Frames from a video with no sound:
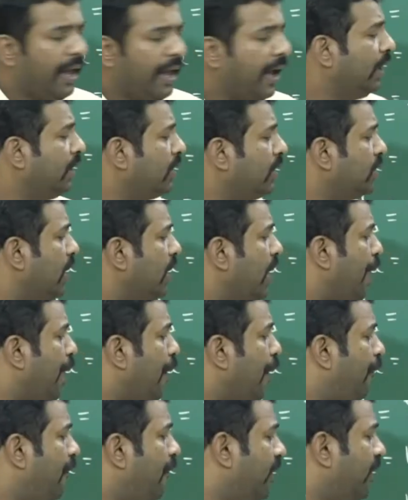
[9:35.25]
Hence,
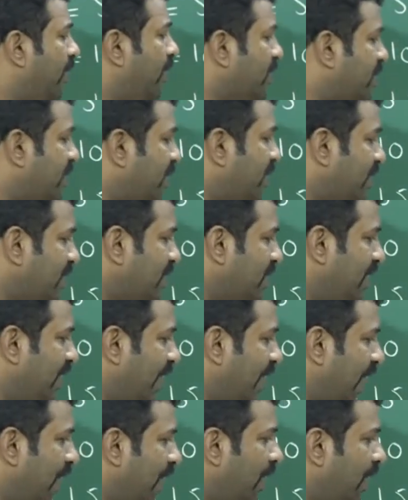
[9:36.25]
if this is
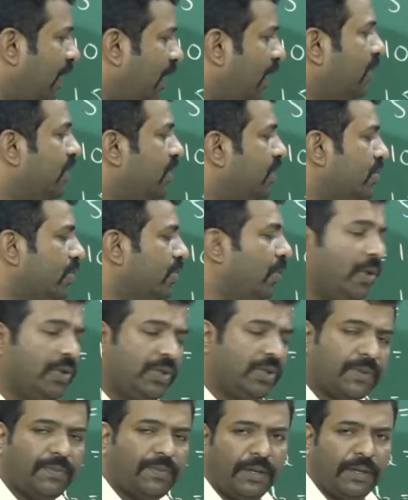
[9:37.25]
n, this is
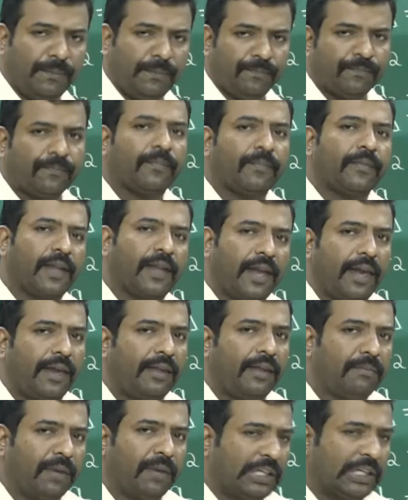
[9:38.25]
going to be
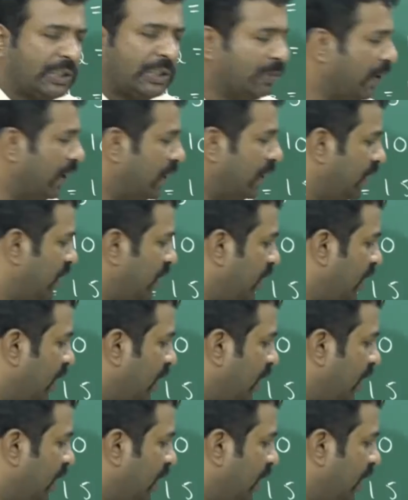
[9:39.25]
n minus 1.